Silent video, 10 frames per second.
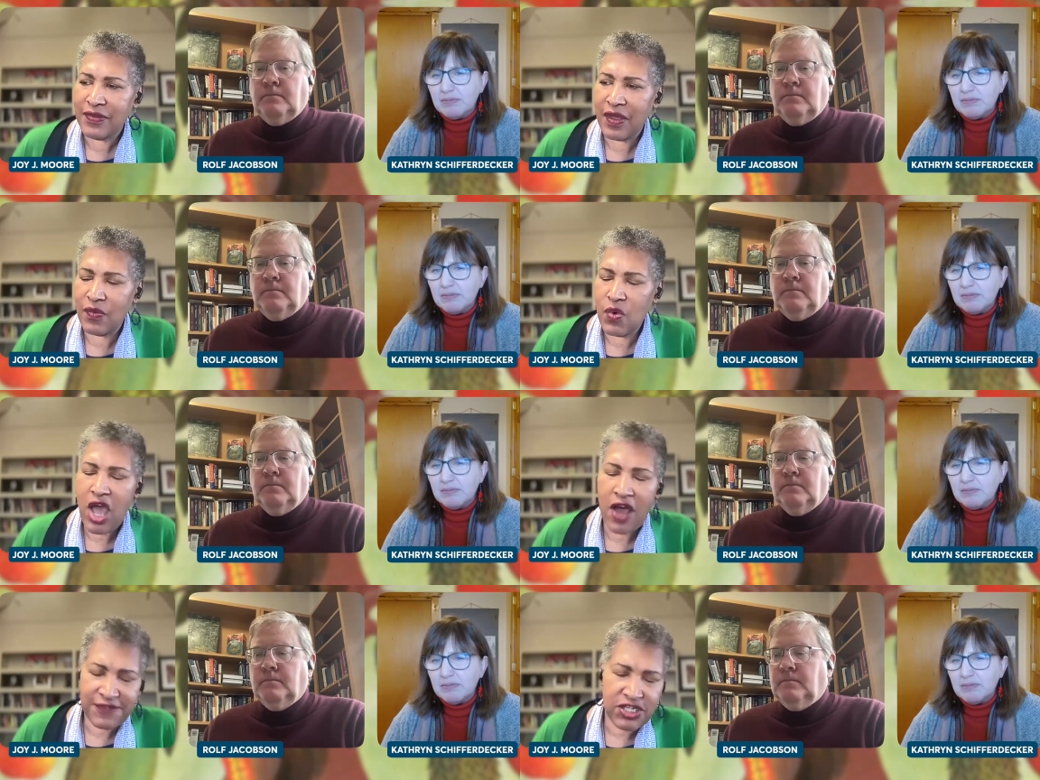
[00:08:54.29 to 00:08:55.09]

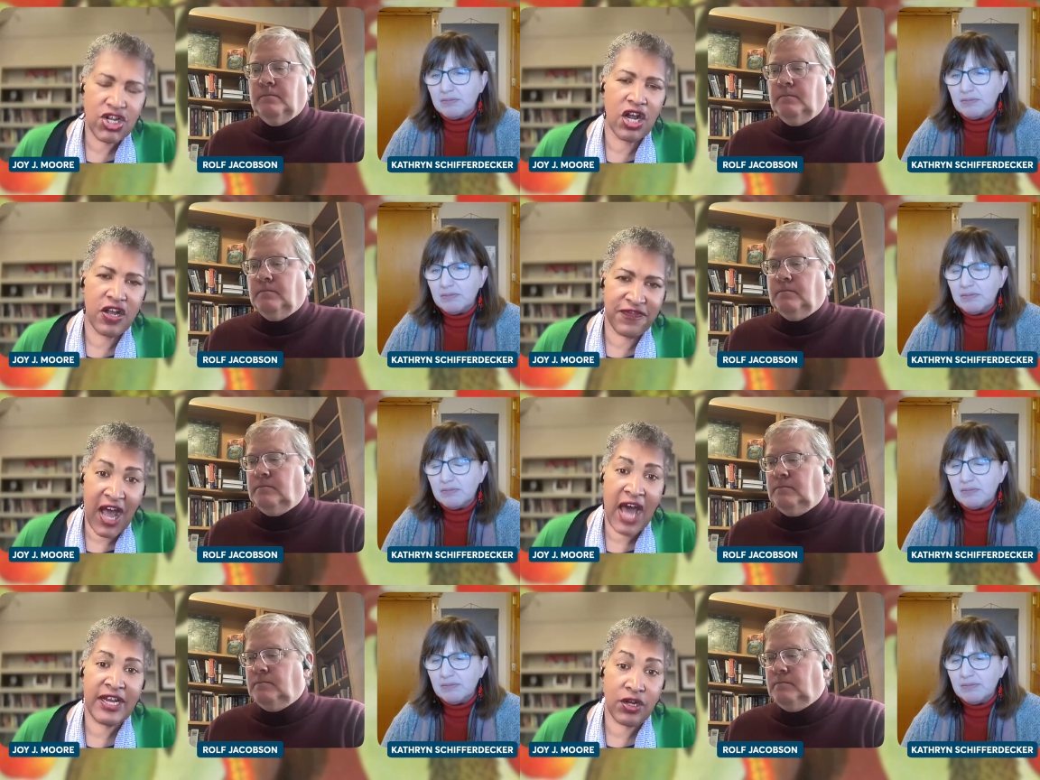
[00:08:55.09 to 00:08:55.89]
Speaker 1: we often talk of
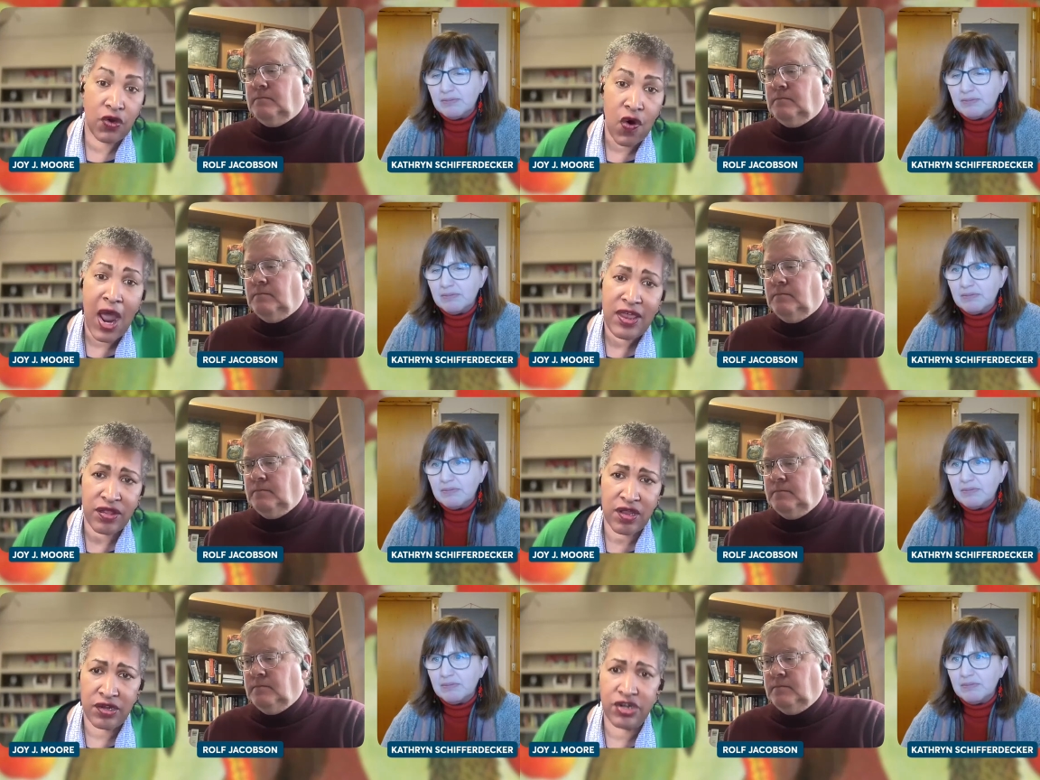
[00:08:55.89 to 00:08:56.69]
God in
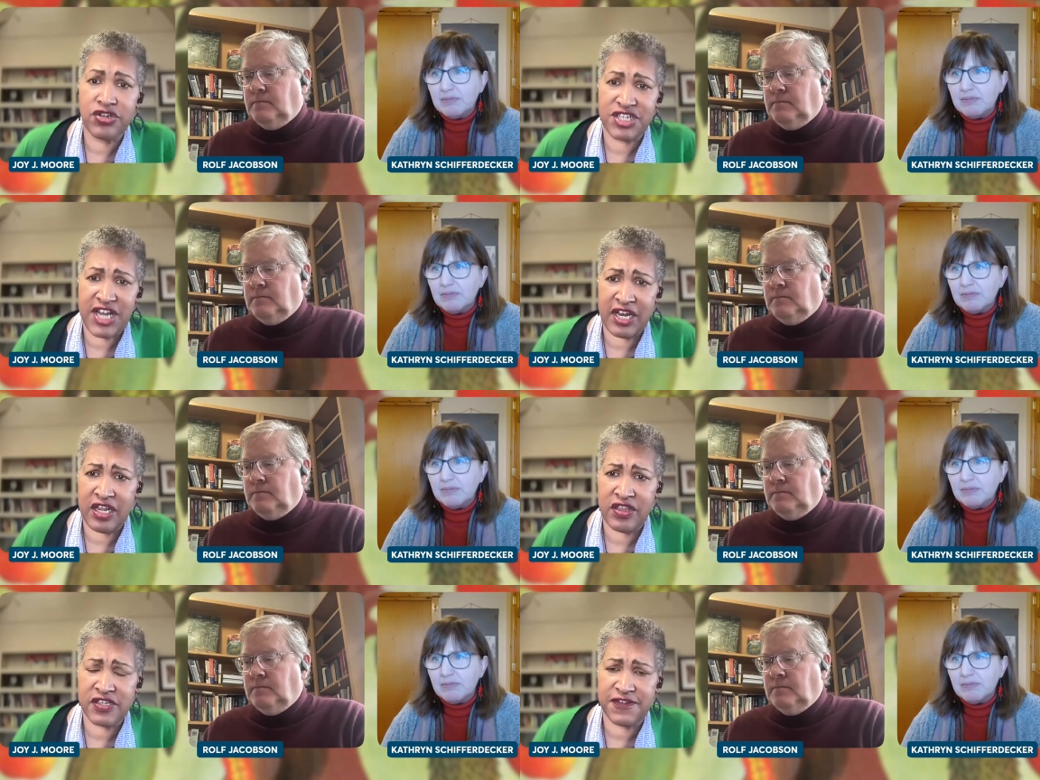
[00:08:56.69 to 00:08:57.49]
Christ
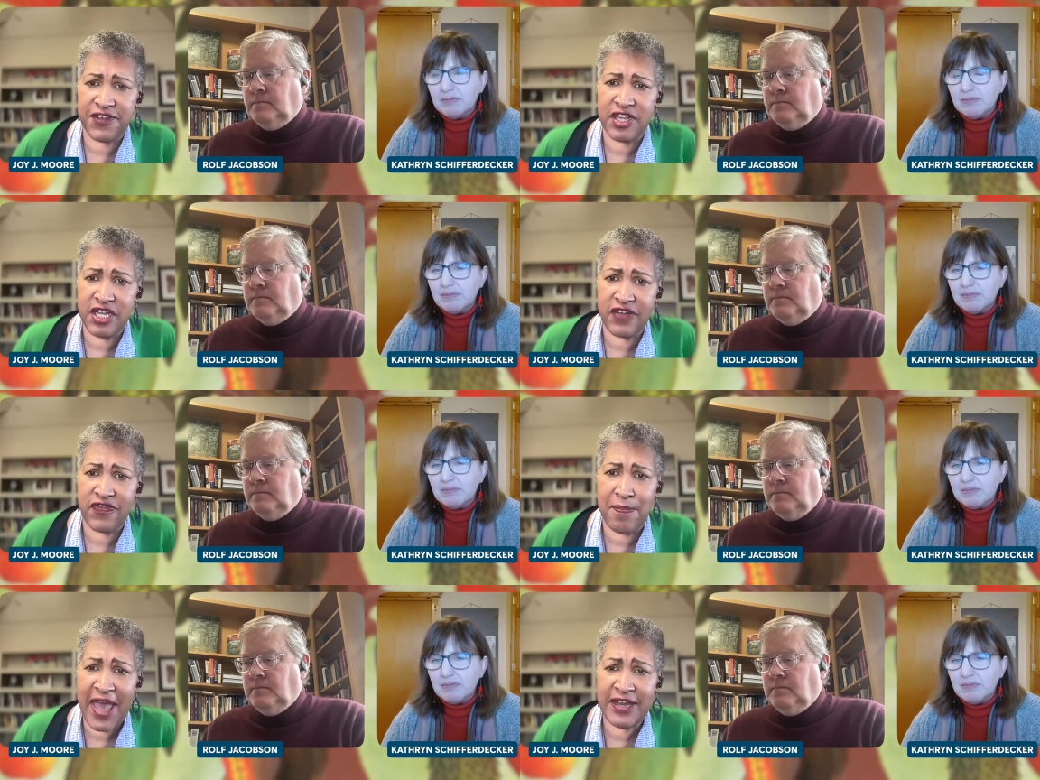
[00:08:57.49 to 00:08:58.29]
understanding this feeling of
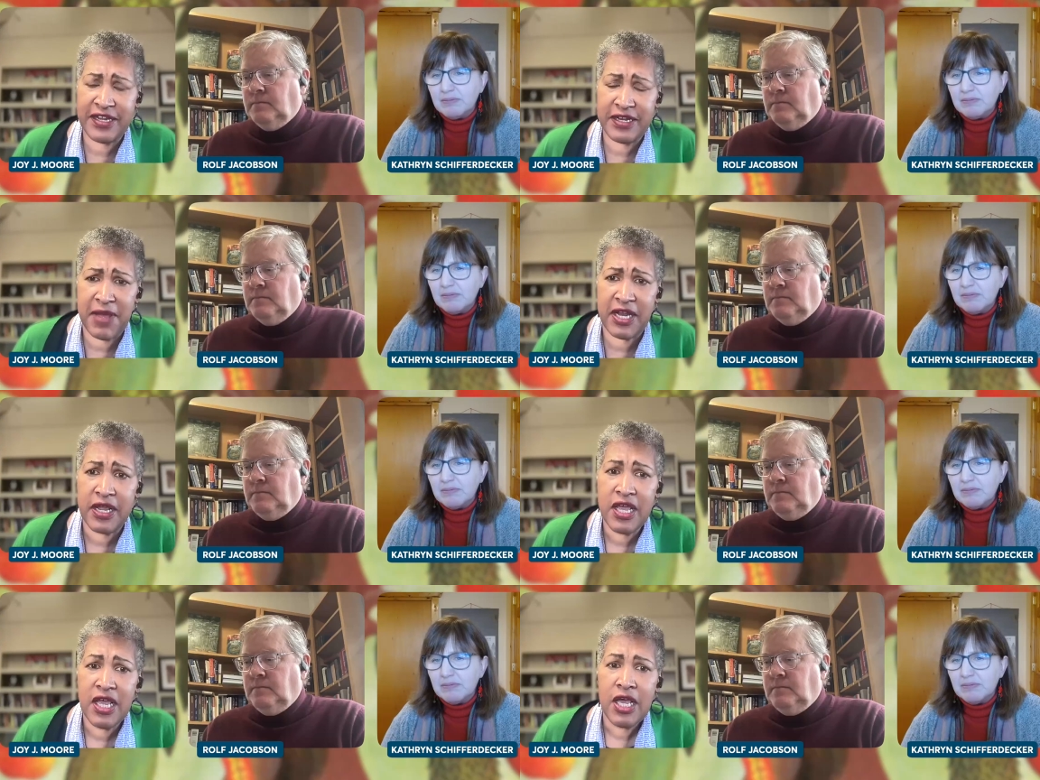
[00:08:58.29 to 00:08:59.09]
abandonment.
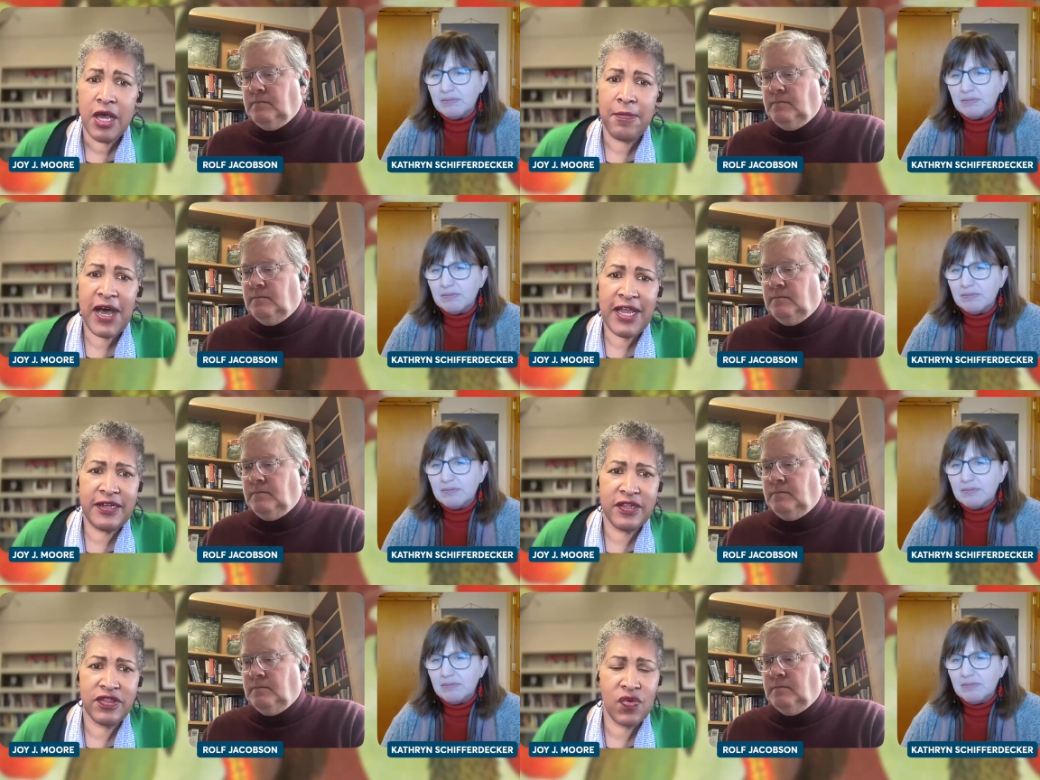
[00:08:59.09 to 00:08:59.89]
But
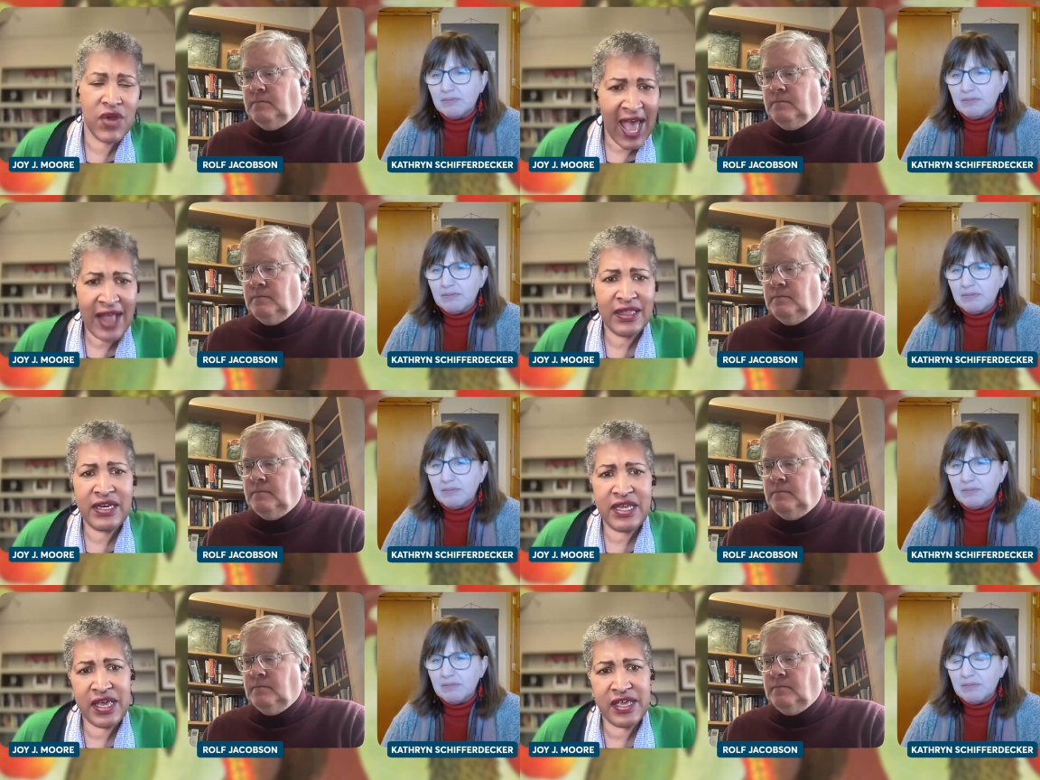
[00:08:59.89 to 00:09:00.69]
the
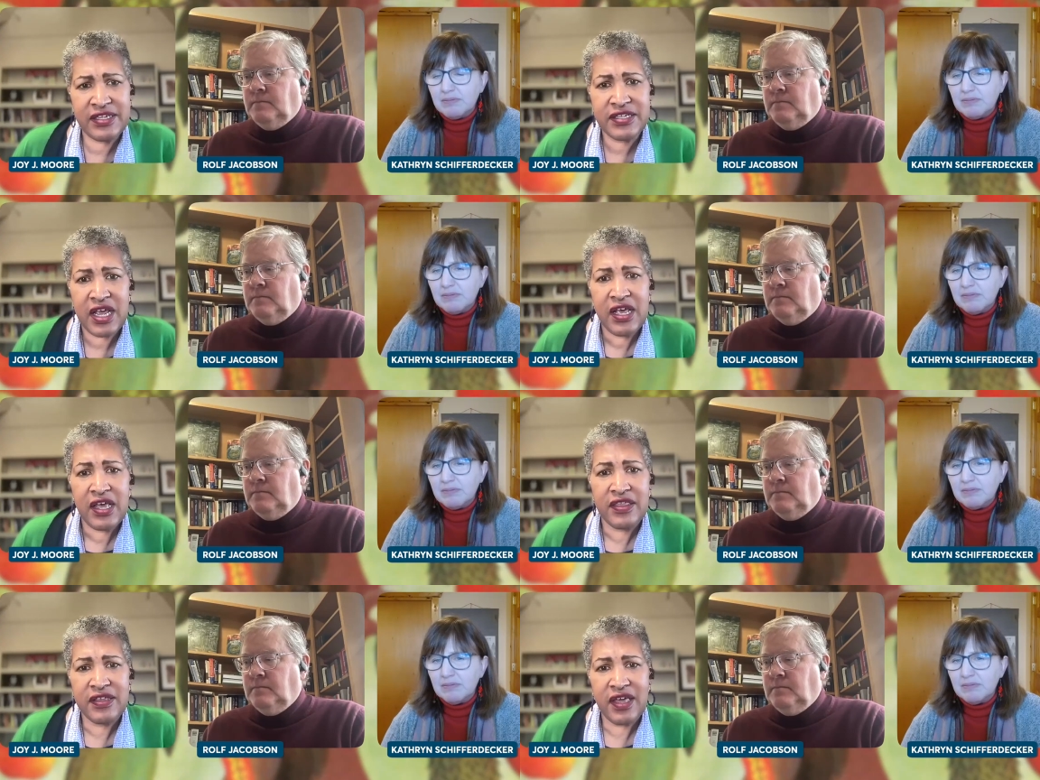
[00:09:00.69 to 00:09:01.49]
reality is
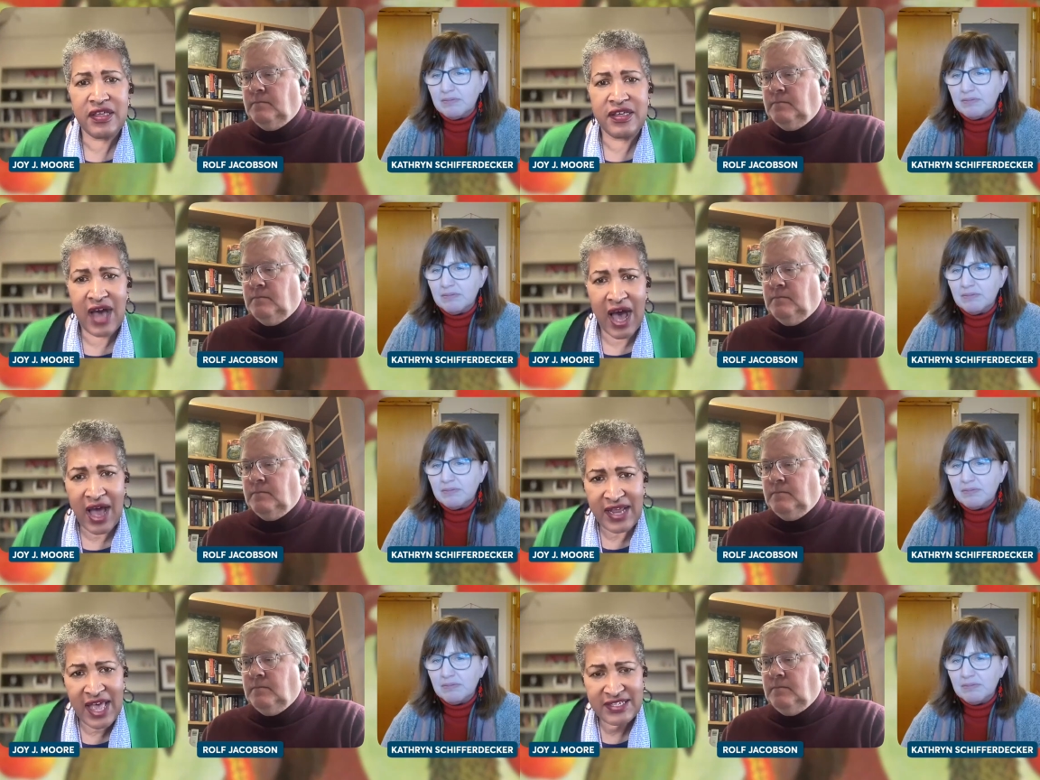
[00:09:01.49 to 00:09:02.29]

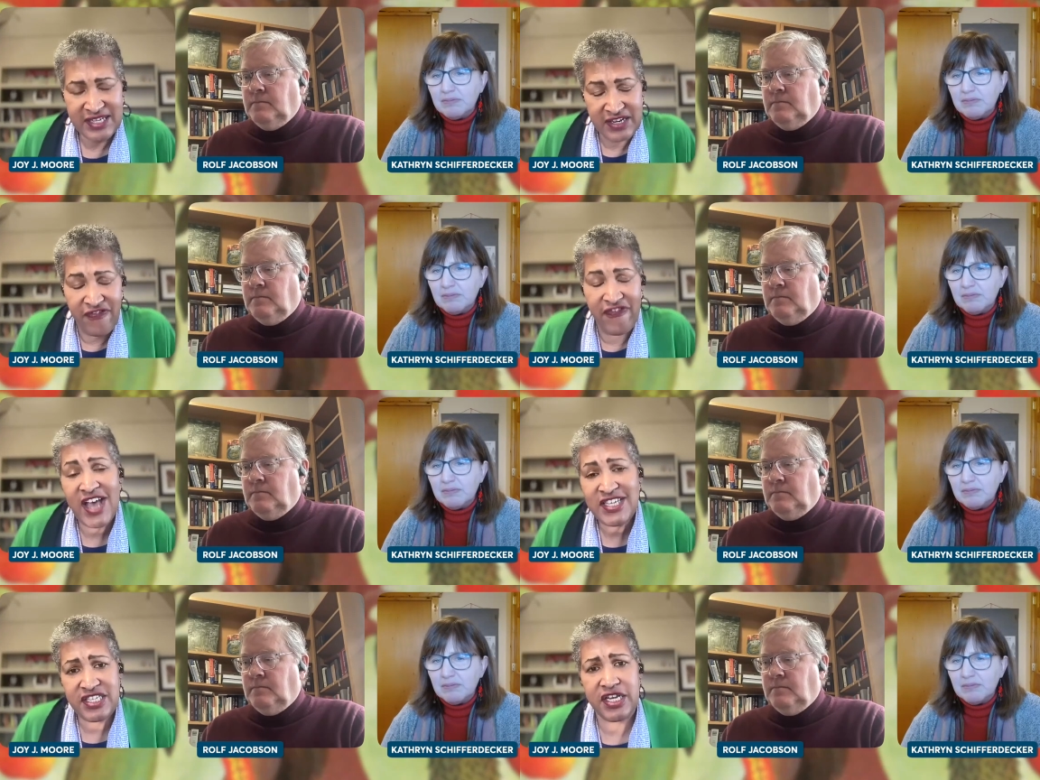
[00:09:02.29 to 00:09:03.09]
God has
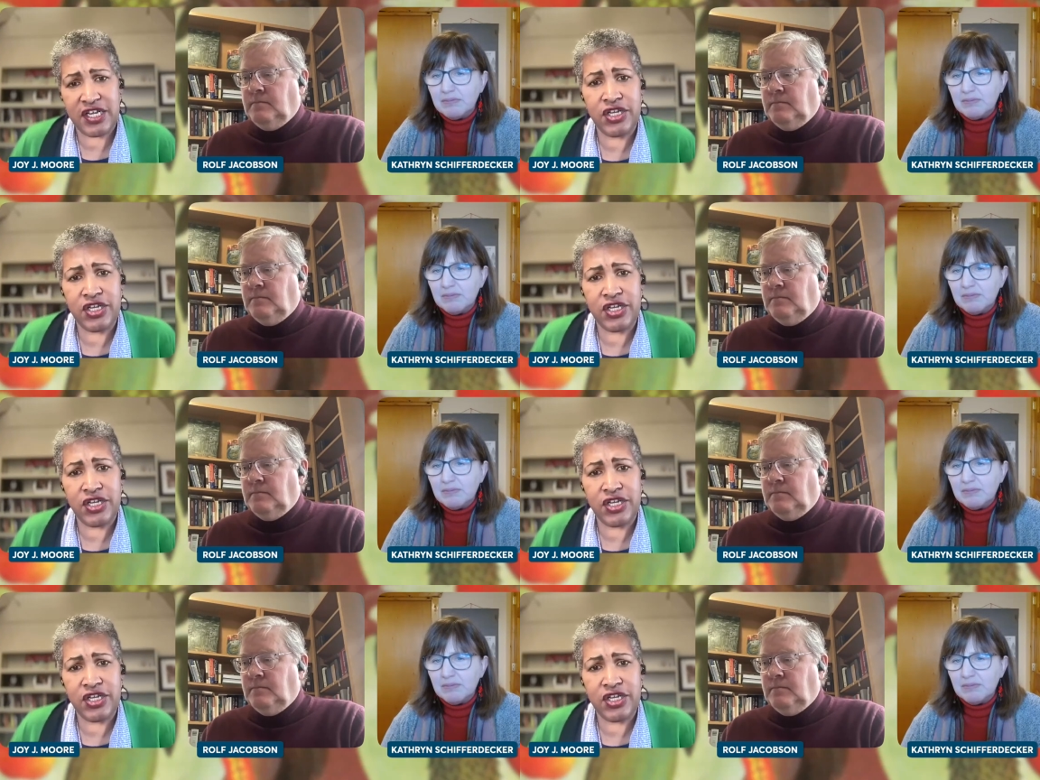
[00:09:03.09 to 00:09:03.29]
invested in